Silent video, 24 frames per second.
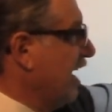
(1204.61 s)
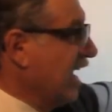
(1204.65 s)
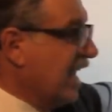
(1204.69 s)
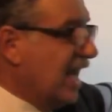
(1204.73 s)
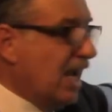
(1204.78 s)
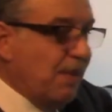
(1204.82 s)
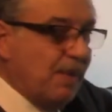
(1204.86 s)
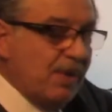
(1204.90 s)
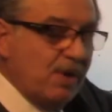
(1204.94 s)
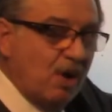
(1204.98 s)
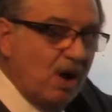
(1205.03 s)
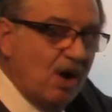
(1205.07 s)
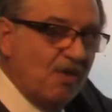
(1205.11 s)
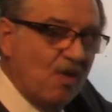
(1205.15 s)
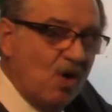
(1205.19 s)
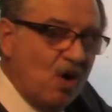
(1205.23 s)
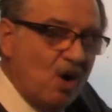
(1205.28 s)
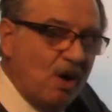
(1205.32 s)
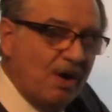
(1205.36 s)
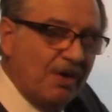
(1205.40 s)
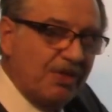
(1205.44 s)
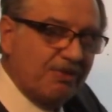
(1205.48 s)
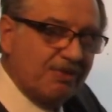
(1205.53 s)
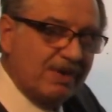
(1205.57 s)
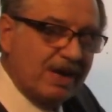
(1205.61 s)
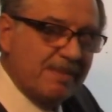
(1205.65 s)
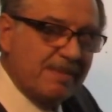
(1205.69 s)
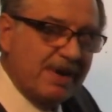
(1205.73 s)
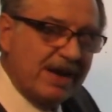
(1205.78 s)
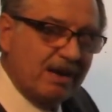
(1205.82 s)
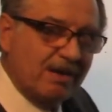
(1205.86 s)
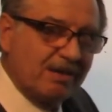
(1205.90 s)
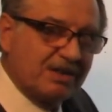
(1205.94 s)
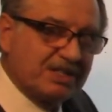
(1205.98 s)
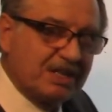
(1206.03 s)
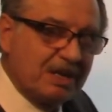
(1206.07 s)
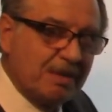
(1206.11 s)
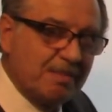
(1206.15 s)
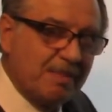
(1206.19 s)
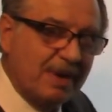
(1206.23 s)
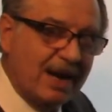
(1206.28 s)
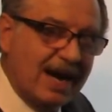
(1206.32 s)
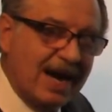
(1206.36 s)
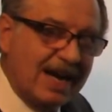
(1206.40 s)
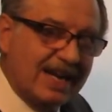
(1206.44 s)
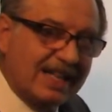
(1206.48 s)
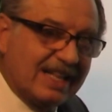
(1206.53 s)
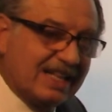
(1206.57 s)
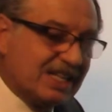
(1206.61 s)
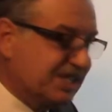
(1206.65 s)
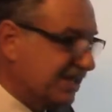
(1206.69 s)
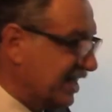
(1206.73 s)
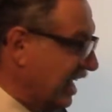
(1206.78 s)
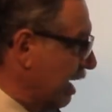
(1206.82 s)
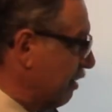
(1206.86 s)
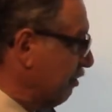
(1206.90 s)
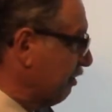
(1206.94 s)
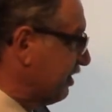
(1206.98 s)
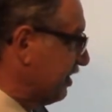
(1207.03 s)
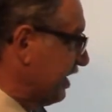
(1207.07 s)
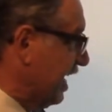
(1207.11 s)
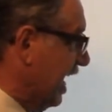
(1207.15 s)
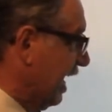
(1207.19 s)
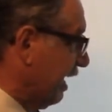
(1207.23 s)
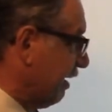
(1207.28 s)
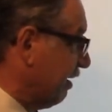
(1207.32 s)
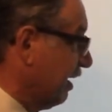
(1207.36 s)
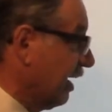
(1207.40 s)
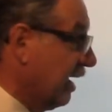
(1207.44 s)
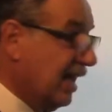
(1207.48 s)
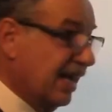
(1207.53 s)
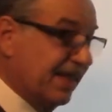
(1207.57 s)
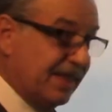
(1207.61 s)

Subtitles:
Here we have all 3 meters combined in the same set.